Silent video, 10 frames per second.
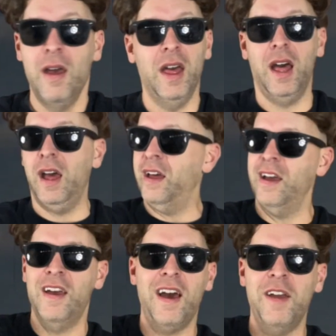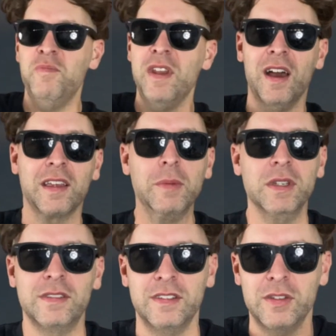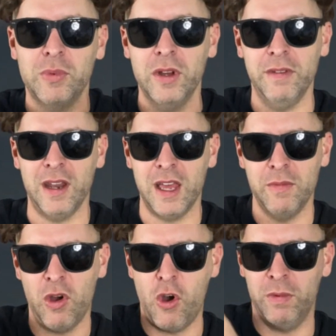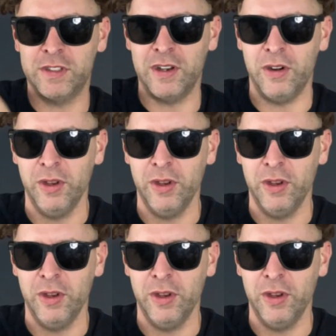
I, am not gonna miss this appointment. I am almost there, hold